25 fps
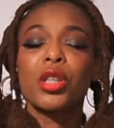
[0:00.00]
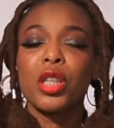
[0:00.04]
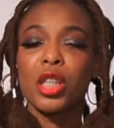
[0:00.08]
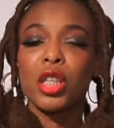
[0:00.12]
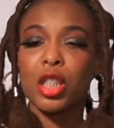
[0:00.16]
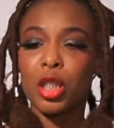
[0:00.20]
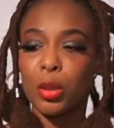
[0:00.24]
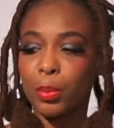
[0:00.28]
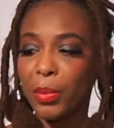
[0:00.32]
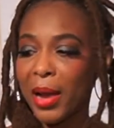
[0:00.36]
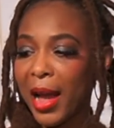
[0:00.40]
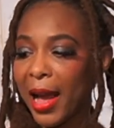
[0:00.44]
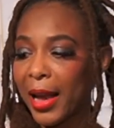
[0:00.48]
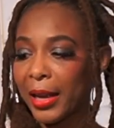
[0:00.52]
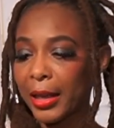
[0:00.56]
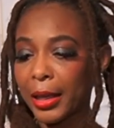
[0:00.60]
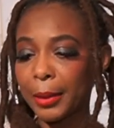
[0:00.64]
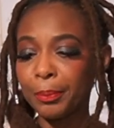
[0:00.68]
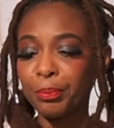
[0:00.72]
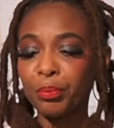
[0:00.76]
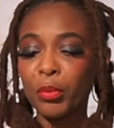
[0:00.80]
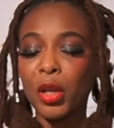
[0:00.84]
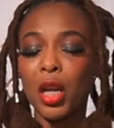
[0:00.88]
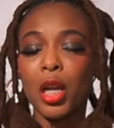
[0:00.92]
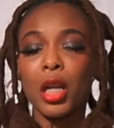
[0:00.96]
this bag.
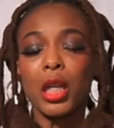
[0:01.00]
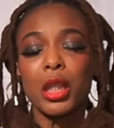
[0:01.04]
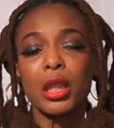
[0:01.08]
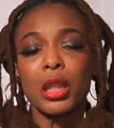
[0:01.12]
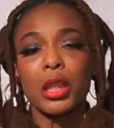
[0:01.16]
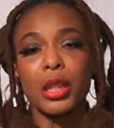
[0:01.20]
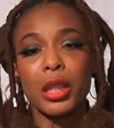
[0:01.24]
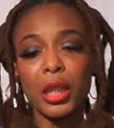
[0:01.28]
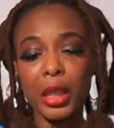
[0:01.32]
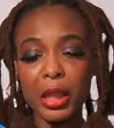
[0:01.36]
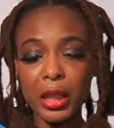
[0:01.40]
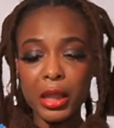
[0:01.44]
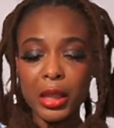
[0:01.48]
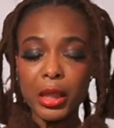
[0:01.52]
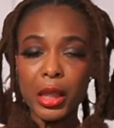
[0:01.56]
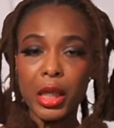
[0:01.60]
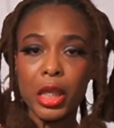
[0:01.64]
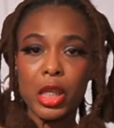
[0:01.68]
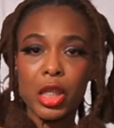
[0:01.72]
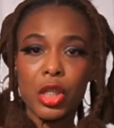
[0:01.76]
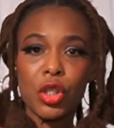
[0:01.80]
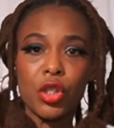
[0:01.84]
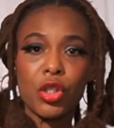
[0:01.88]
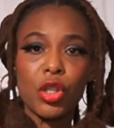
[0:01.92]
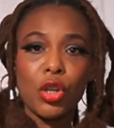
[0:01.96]
This
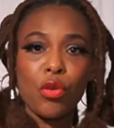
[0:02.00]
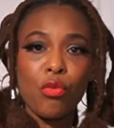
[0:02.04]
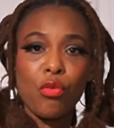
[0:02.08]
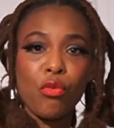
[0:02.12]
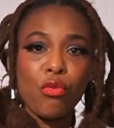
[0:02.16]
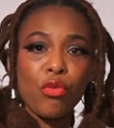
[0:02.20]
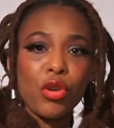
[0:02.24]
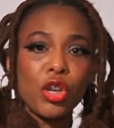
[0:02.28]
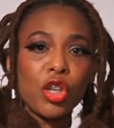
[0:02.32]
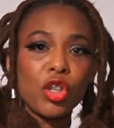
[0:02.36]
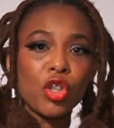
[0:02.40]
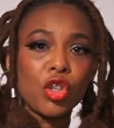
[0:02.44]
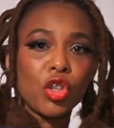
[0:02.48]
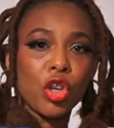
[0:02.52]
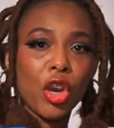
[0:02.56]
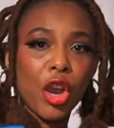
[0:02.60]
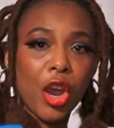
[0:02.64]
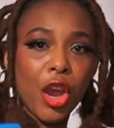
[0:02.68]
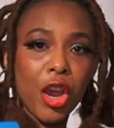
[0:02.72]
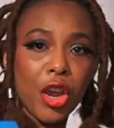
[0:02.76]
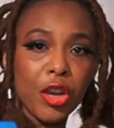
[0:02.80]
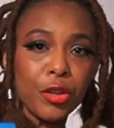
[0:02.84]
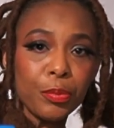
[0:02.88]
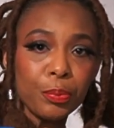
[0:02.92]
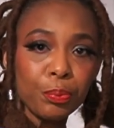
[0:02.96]
is the
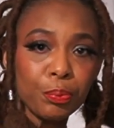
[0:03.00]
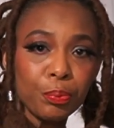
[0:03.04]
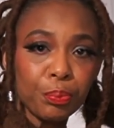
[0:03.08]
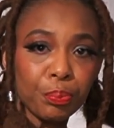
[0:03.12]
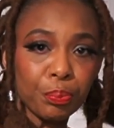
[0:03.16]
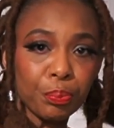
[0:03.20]
Rejane